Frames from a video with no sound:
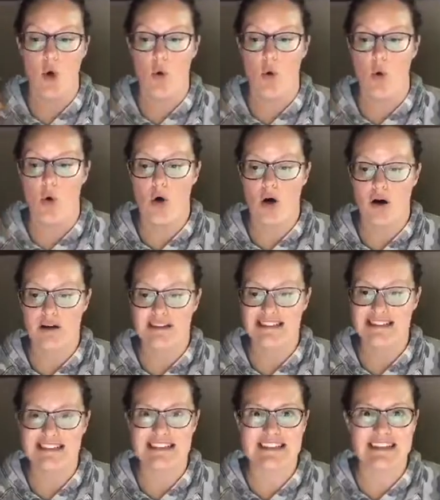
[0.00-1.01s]
Or
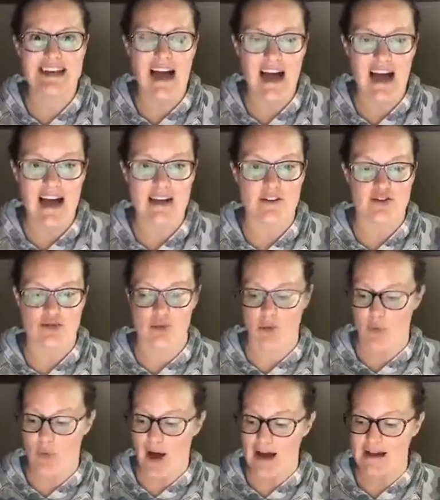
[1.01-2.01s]
God,
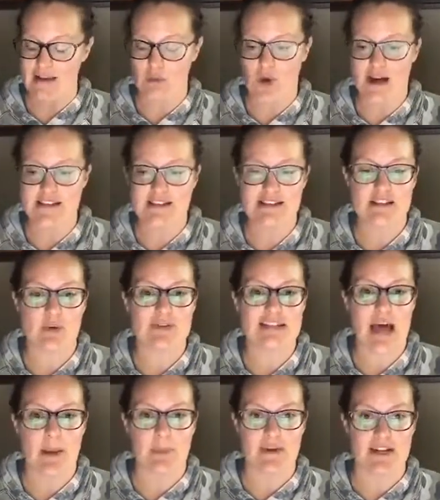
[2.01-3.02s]
why is this always
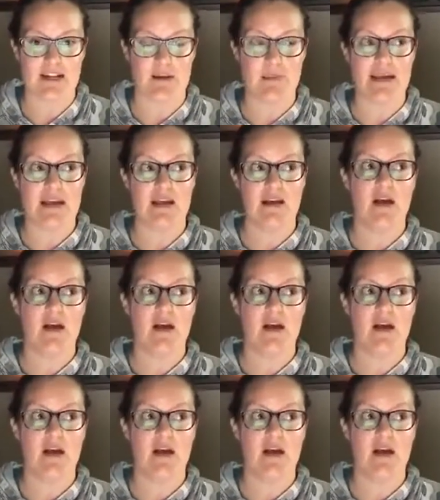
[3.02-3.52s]
happening to me?